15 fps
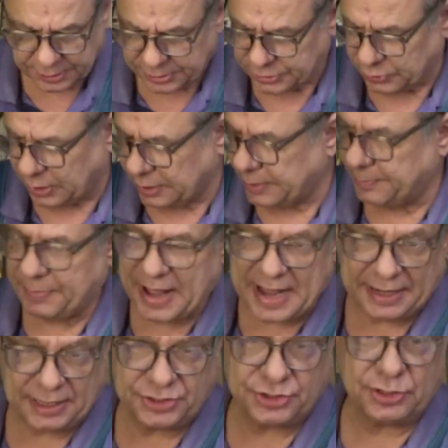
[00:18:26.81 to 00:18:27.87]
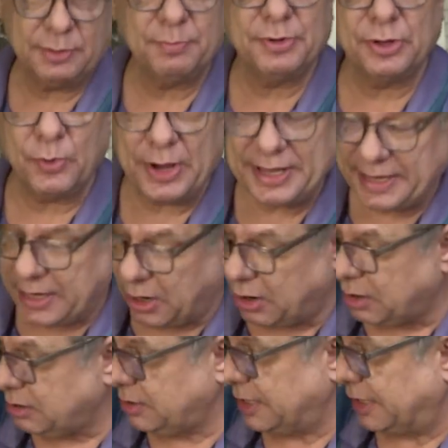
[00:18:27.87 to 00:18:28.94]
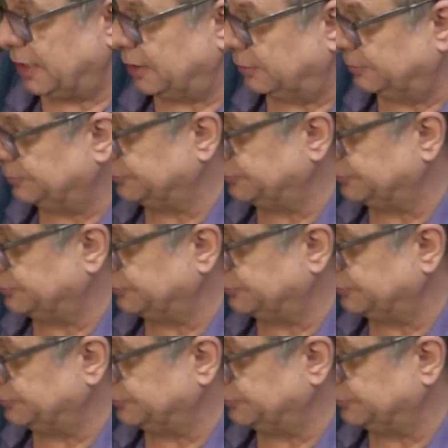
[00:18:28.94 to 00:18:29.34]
So I'm going to package them the way they are, and